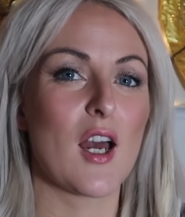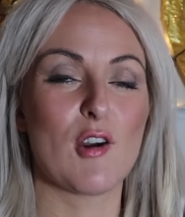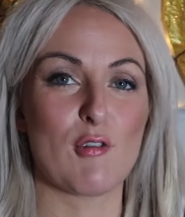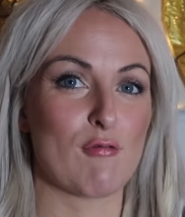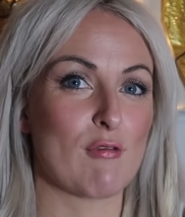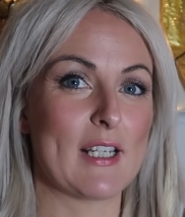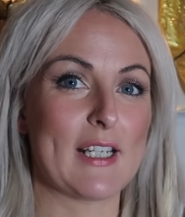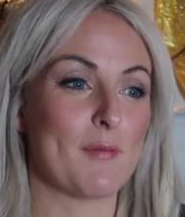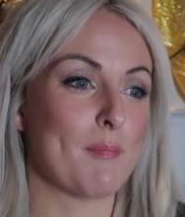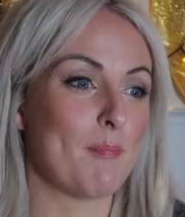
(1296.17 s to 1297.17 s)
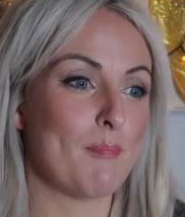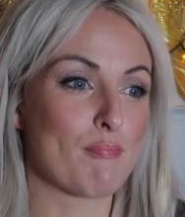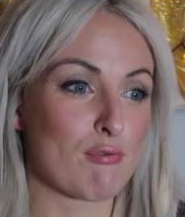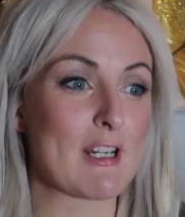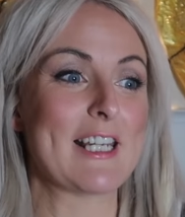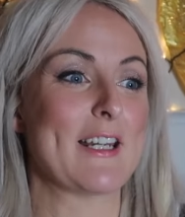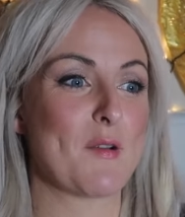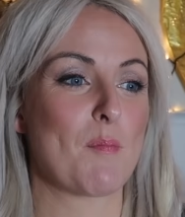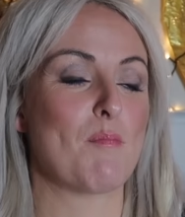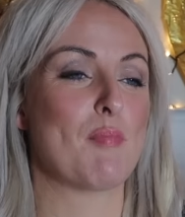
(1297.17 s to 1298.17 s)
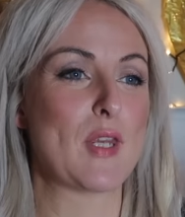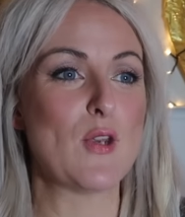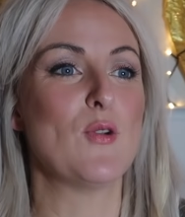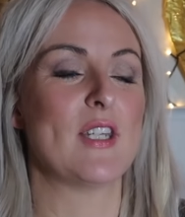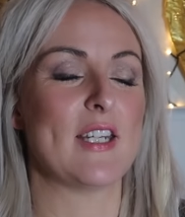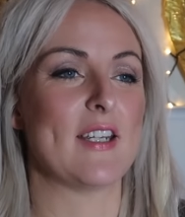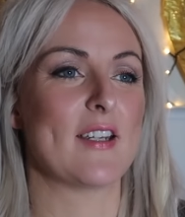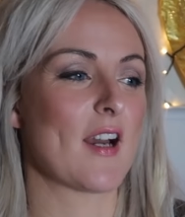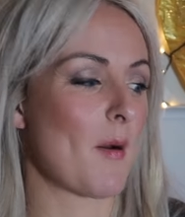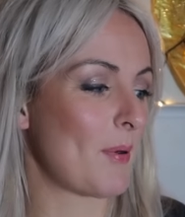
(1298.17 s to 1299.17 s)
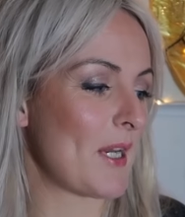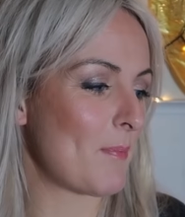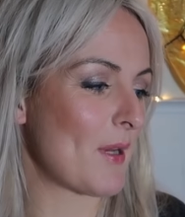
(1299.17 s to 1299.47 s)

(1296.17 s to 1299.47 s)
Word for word: a really brilliant beauty company.